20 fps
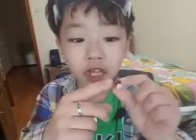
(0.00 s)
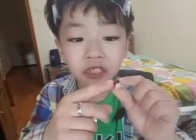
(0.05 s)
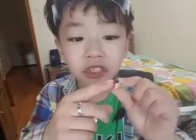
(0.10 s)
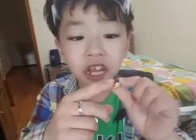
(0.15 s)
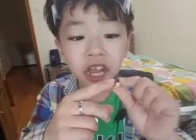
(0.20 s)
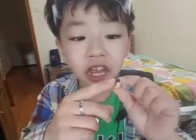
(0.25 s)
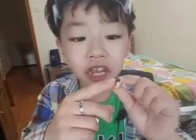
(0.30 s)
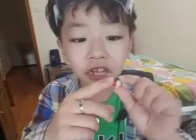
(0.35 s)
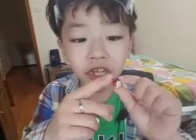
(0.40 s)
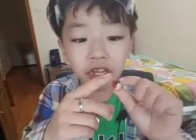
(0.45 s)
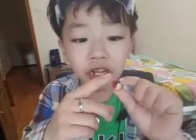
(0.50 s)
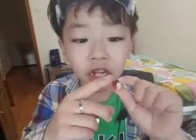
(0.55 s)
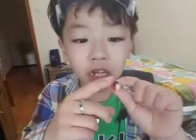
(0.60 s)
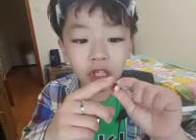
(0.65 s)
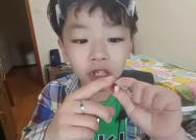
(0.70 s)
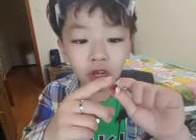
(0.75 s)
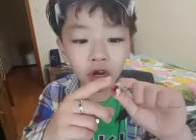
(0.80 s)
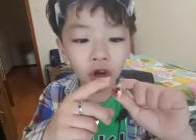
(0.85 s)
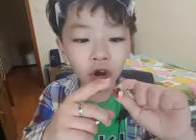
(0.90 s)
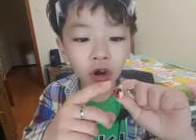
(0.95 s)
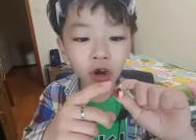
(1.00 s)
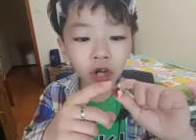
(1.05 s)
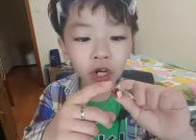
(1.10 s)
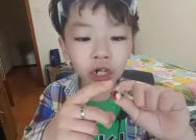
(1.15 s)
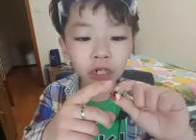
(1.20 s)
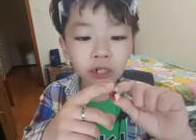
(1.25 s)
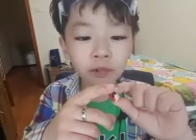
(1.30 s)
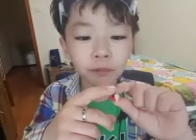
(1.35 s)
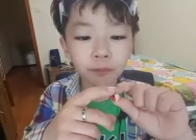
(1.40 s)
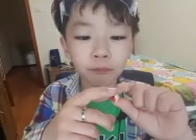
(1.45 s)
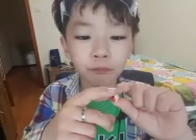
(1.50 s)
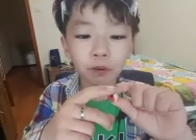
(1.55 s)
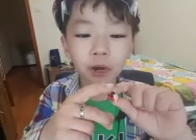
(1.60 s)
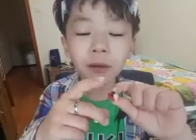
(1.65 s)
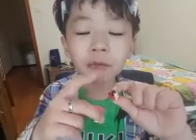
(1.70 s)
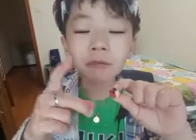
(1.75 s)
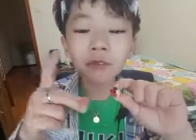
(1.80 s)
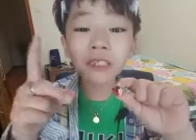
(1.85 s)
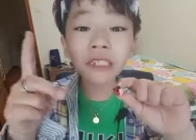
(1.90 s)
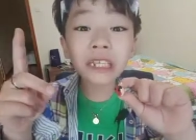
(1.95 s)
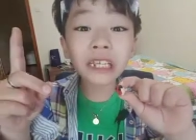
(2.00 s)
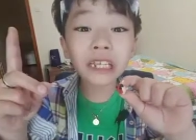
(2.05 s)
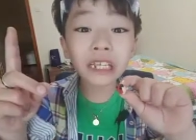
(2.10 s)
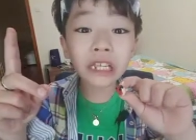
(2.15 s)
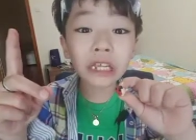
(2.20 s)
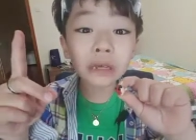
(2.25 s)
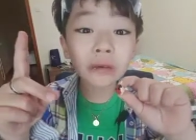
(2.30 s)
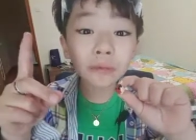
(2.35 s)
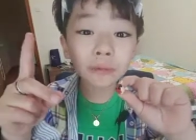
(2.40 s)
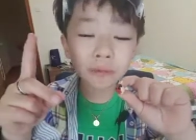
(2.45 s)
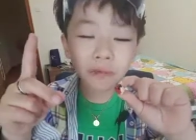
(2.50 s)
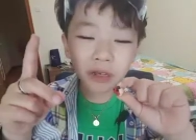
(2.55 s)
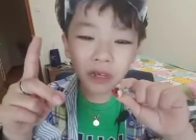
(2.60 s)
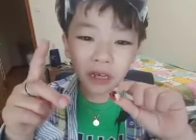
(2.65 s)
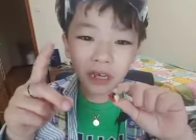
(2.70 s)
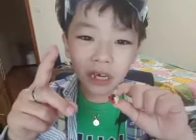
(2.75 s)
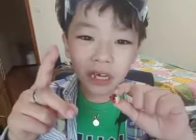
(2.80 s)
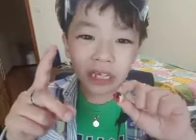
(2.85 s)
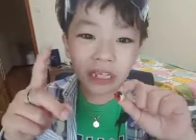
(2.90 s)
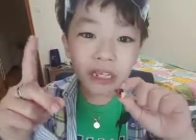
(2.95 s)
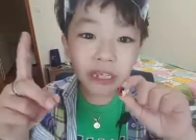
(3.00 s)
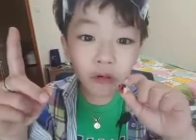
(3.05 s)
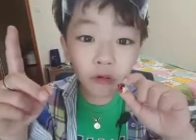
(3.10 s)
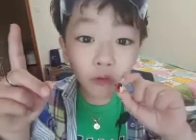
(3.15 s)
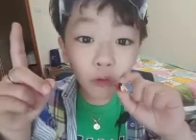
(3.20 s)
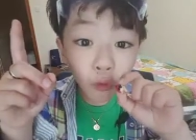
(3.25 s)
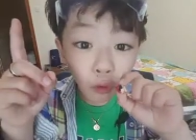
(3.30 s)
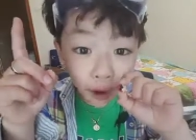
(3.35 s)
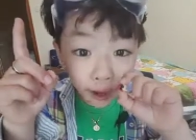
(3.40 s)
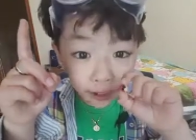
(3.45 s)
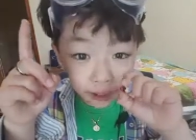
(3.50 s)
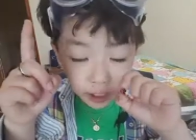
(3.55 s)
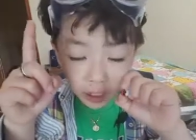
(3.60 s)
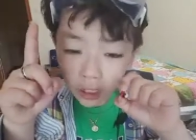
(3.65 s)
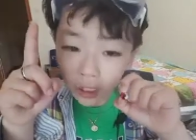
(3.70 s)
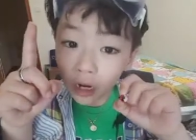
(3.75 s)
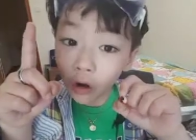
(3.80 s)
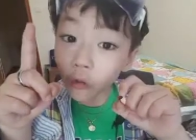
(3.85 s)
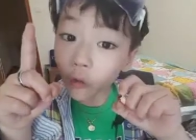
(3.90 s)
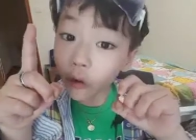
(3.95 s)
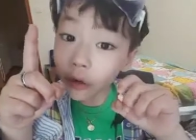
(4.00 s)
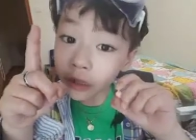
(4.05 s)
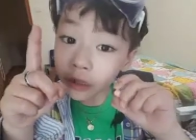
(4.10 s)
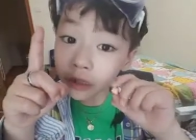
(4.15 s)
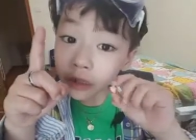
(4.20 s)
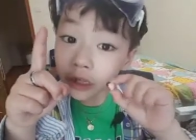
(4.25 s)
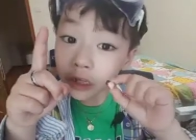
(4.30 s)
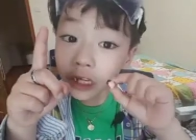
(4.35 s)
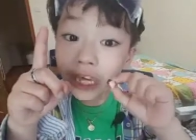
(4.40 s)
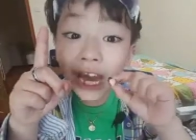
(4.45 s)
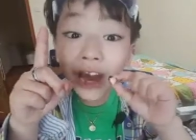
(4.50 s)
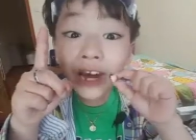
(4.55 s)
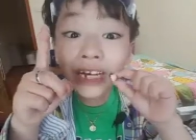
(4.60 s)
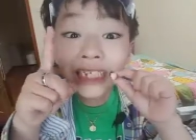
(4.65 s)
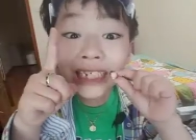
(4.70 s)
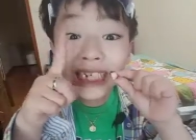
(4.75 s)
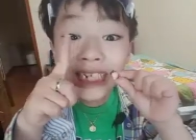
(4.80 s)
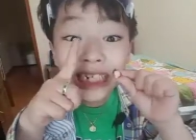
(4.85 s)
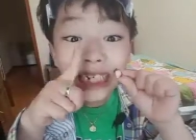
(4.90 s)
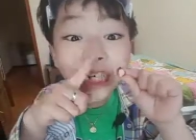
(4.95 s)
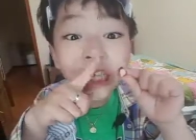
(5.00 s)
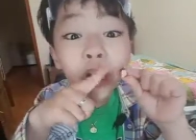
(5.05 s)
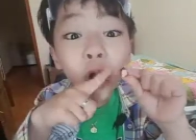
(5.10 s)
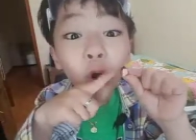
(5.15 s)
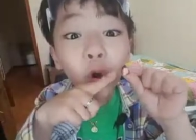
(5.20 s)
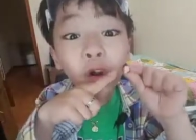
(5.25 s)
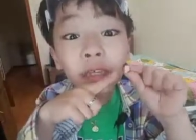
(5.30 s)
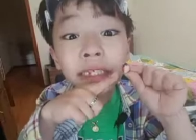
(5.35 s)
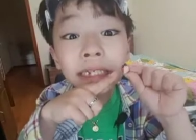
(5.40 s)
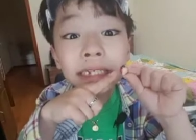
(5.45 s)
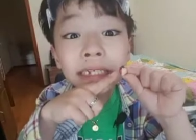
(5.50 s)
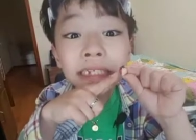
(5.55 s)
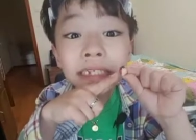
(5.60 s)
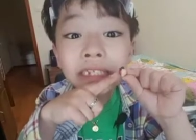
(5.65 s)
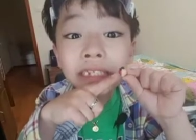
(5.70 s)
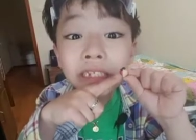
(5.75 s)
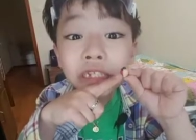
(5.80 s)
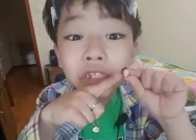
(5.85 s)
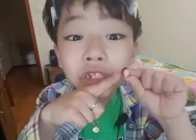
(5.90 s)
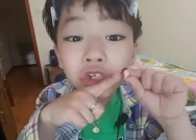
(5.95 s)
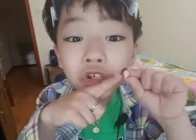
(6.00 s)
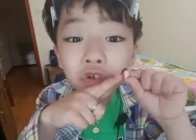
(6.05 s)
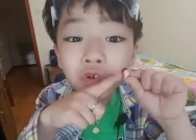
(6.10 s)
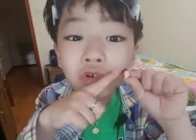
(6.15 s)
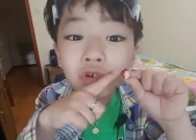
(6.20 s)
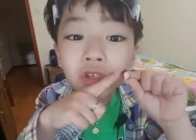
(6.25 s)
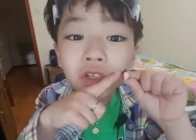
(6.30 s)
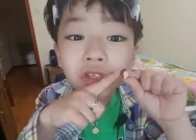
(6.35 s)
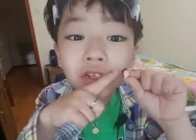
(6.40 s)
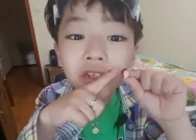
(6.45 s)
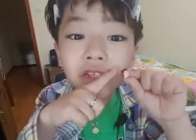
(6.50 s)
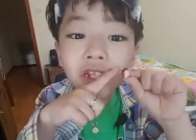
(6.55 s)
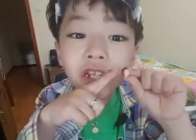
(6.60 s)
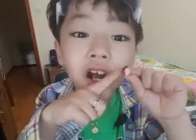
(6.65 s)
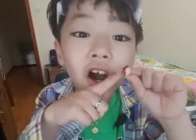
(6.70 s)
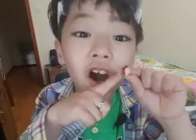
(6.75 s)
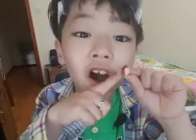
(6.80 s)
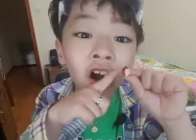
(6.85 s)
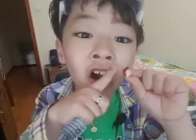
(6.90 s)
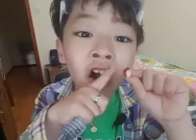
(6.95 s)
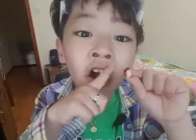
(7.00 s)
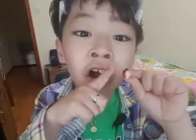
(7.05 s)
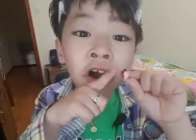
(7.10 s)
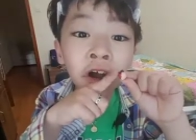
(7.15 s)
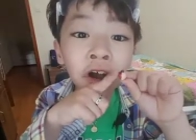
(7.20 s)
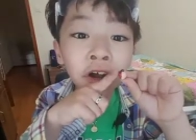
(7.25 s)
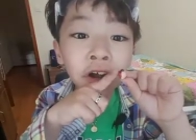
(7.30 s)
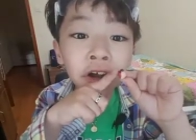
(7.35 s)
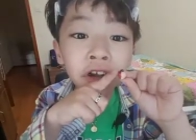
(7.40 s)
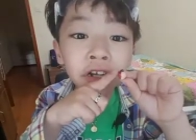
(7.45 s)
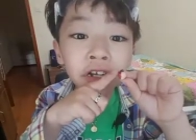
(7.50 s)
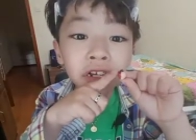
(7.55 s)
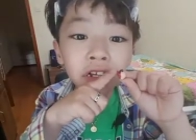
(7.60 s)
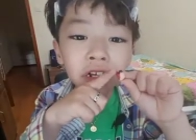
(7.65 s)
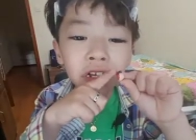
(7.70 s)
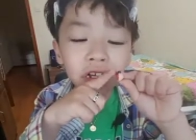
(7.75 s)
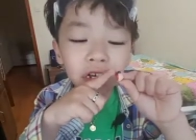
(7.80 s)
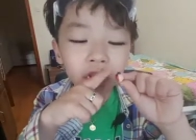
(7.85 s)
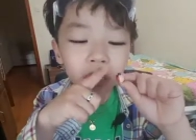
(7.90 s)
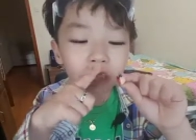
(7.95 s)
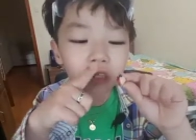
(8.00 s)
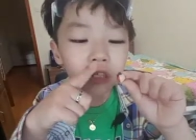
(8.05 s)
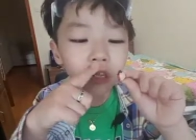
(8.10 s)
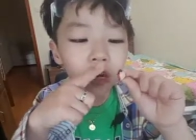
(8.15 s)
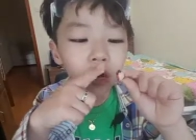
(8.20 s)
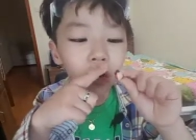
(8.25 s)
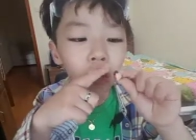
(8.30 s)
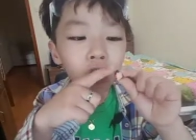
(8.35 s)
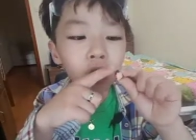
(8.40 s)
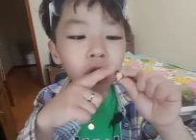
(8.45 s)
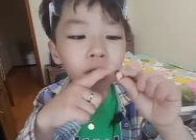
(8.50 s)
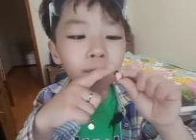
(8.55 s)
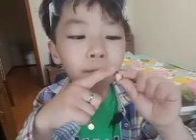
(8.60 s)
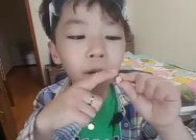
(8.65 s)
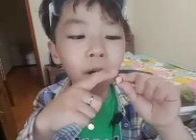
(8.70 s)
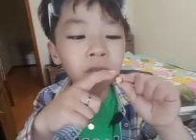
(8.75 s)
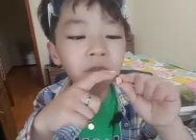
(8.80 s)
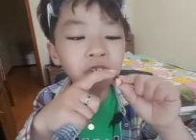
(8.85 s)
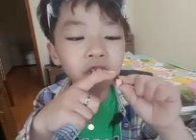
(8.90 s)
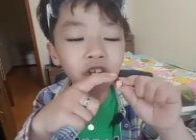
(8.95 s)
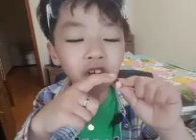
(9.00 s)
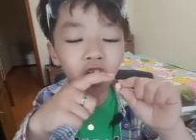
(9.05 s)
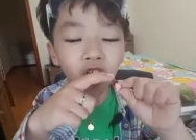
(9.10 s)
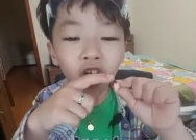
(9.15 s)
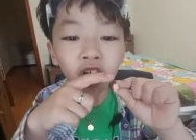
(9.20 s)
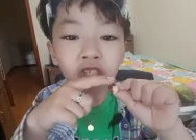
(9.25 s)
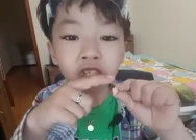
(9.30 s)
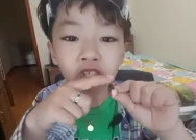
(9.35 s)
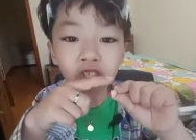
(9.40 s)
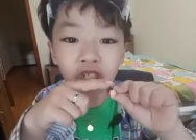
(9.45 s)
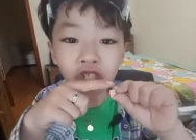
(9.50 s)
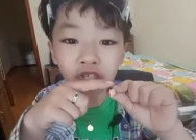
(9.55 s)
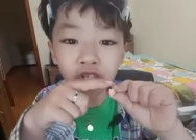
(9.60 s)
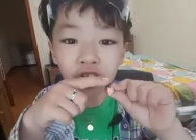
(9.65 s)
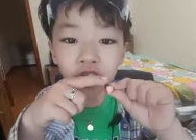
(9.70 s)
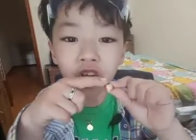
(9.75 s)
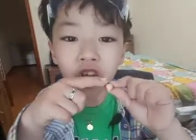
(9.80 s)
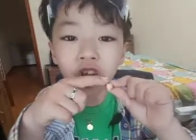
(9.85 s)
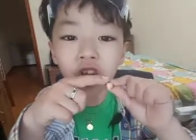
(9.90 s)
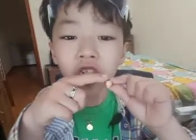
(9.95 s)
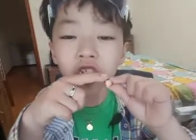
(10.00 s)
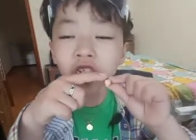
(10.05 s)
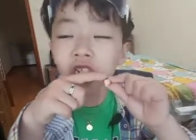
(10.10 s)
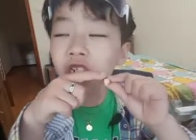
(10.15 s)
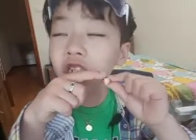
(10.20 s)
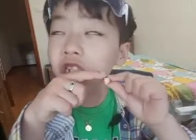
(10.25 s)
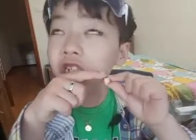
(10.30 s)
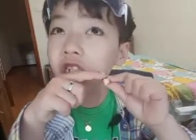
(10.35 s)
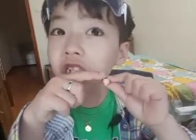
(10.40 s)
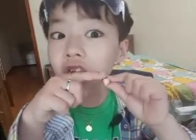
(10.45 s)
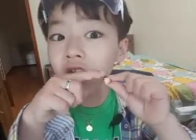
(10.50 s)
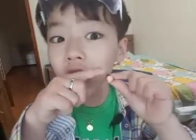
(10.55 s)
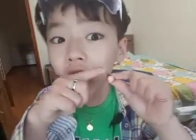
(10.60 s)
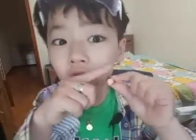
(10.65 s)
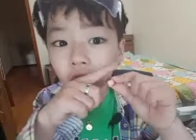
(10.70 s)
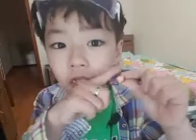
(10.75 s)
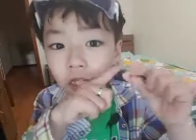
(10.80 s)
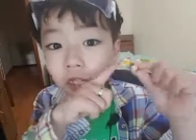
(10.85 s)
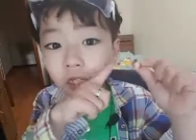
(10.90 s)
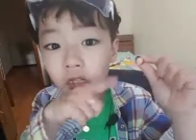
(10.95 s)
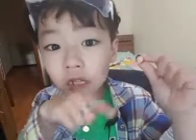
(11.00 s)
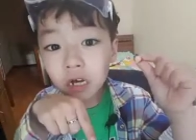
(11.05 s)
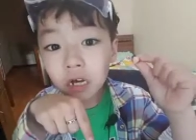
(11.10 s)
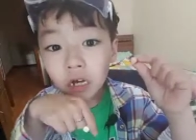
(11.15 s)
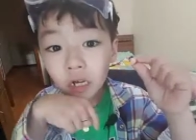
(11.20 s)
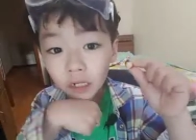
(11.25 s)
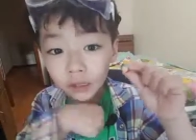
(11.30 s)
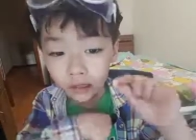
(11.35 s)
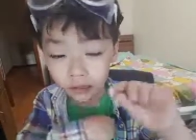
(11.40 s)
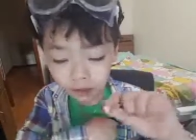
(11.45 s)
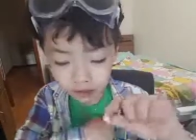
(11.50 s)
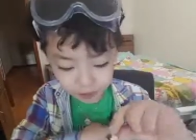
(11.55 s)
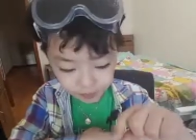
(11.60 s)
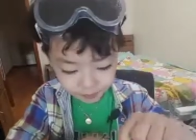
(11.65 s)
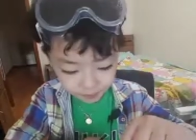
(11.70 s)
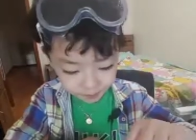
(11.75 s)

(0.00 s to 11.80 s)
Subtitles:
Then the heart pumps it. When the oxygen goes into the heart pumps the oxygen to the lungs.